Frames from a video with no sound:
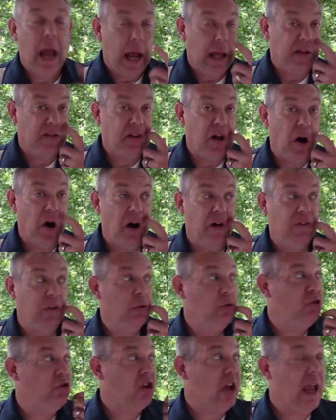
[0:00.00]
And so if
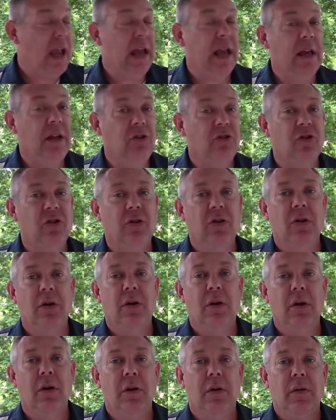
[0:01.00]
you change
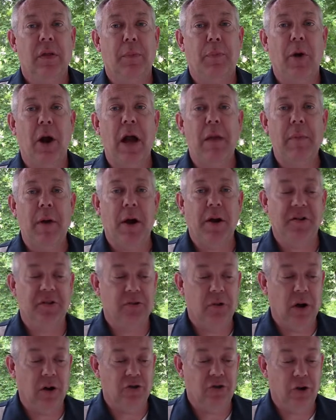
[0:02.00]
the primary
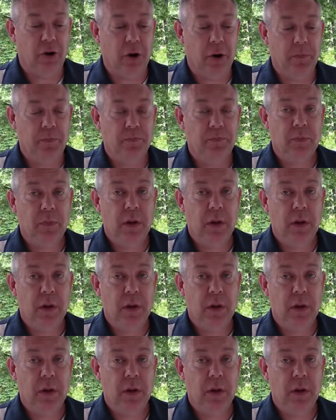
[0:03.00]
structure,